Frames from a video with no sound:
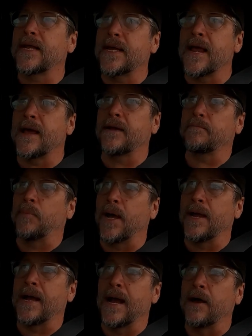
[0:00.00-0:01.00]
they can't
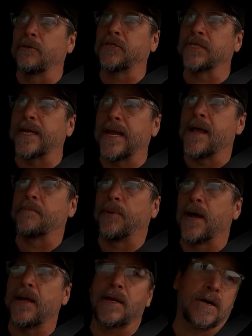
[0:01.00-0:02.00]
buy a house, they
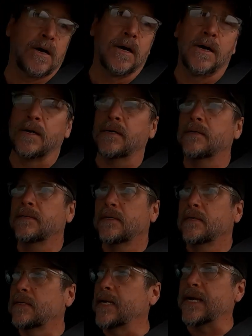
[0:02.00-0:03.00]
can't buy a car,
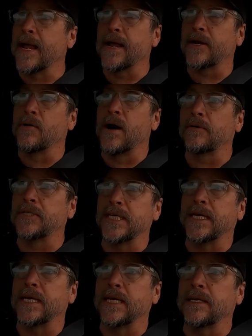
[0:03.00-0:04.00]
they can't go out
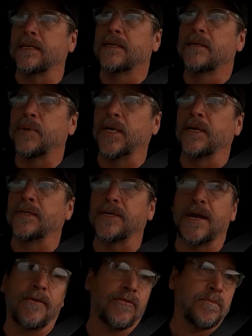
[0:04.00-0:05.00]
to eat,
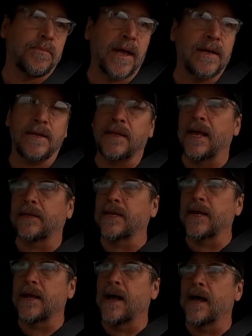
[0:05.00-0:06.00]
because every penny
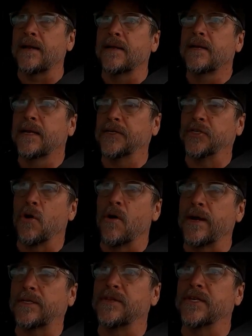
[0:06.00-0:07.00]
that they got is
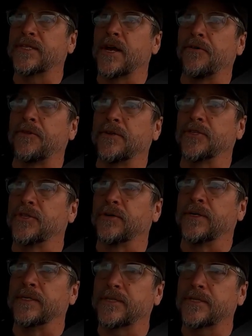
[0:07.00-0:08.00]
going to this health
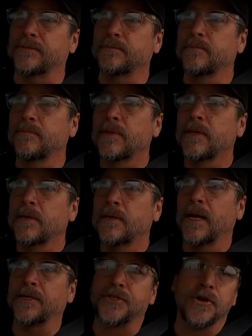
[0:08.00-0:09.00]
insurance.
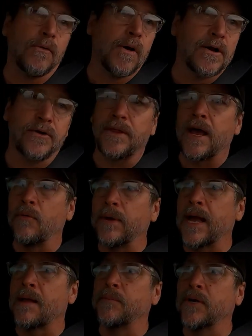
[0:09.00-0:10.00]
It's no wonder that
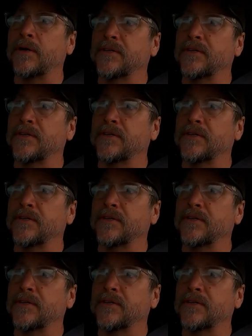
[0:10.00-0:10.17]
we got